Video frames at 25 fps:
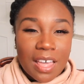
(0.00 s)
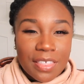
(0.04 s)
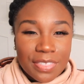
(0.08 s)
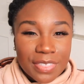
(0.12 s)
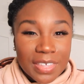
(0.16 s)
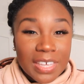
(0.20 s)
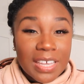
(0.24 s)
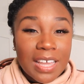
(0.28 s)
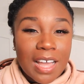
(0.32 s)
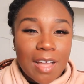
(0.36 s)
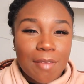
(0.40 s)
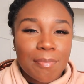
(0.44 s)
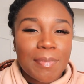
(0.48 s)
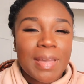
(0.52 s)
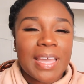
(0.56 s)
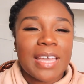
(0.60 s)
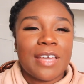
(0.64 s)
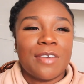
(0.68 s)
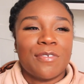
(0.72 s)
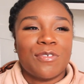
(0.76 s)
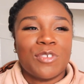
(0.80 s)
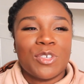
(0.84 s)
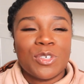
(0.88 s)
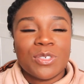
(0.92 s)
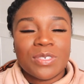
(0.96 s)
I think I may
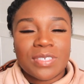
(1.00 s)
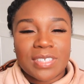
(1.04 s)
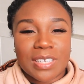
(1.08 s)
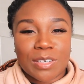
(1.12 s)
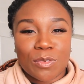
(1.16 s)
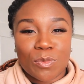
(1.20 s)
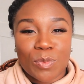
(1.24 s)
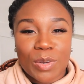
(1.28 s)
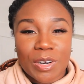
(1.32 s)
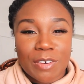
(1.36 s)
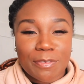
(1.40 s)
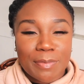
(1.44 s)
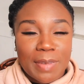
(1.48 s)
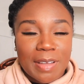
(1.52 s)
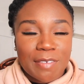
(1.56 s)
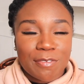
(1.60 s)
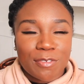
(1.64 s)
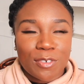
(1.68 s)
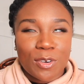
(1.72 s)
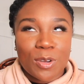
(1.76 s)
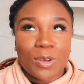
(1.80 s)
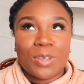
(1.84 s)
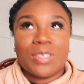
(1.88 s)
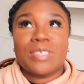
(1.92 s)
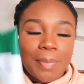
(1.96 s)
have used it in one of my
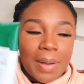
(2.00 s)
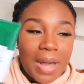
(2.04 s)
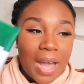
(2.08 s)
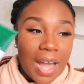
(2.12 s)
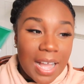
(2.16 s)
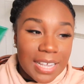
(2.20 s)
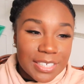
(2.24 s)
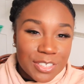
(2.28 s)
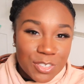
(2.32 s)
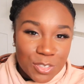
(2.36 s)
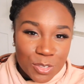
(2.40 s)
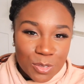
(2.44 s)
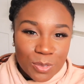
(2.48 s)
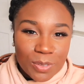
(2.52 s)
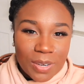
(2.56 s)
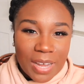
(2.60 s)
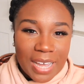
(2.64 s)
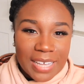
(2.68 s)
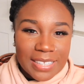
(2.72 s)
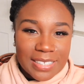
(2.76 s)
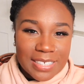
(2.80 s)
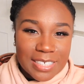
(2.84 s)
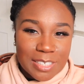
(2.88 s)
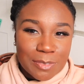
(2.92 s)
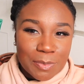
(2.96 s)
vlogs, but I do
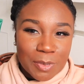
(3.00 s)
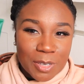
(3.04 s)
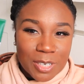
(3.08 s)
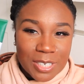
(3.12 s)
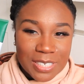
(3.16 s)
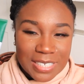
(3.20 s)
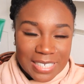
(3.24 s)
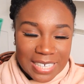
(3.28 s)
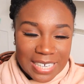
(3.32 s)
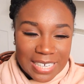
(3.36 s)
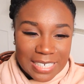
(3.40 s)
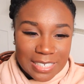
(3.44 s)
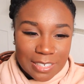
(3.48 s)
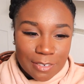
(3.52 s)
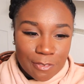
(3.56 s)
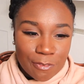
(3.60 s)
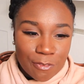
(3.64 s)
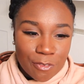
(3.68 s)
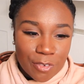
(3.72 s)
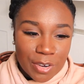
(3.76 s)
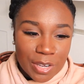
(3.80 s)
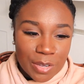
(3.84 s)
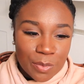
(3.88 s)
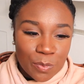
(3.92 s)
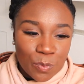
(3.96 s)
like this because it is a
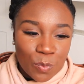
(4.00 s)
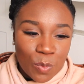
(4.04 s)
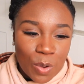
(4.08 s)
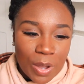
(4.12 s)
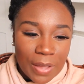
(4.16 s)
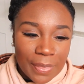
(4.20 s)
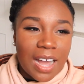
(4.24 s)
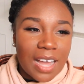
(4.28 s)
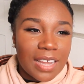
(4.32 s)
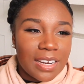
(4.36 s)
3-in-1.